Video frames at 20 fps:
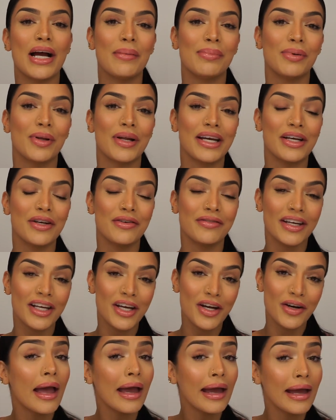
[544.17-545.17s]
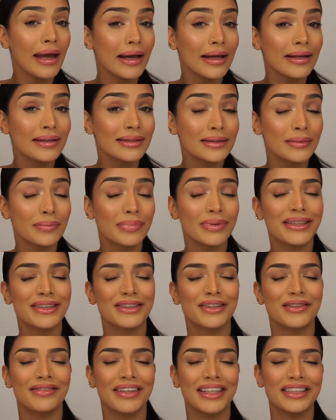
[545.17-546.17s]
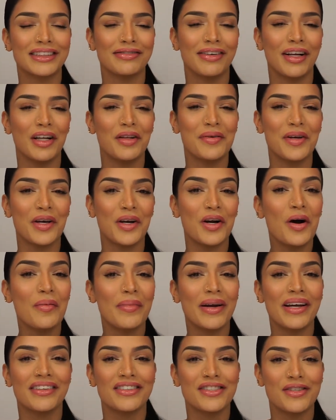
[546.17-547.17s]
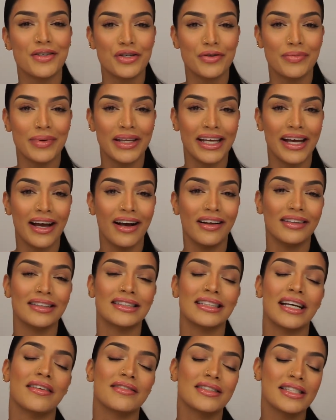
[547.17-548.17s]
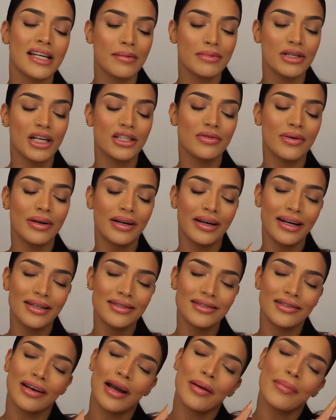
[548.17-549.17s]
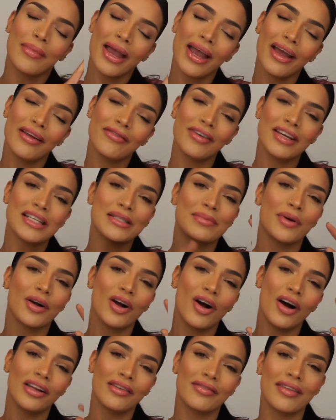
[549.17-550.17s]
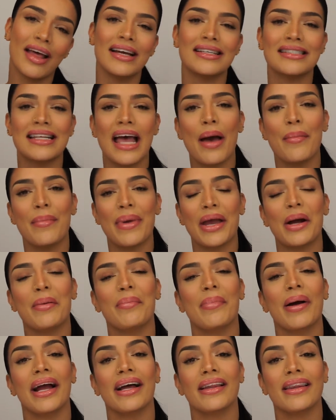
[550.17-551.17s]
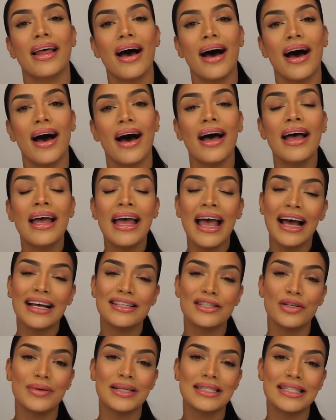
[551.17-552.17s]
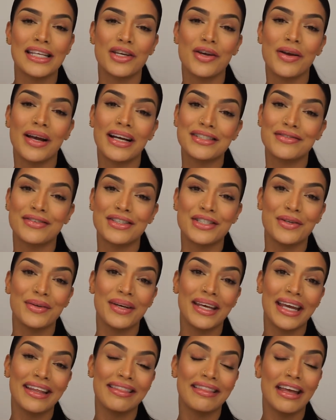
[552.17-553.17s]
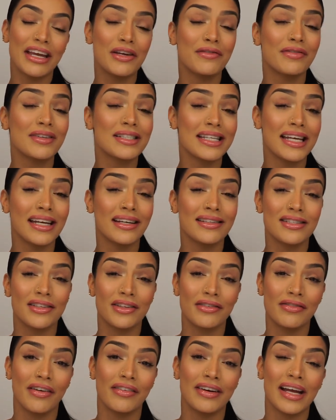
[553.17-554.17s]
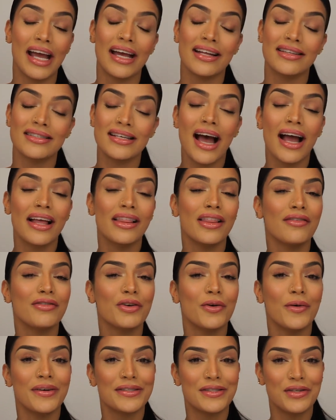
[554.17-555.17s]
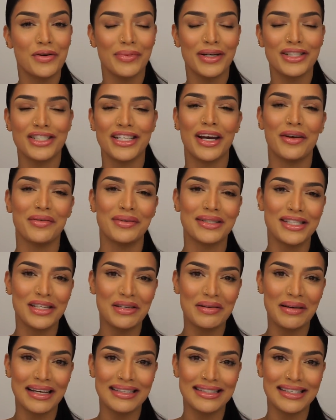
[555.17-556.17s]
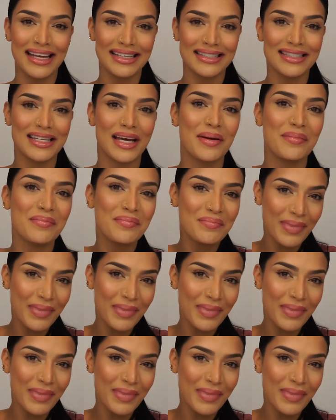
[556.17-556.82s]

I upload a new video. And please don't forget to follow me on all my other social media outlets. I have Snapchat, Twitter, Instagram, and Facebook. All of that is at Makeup by Alaha. As always, thank you guys for tuning in. Thank you for staying until the very end. I love you all so much, and I will see you guys next time.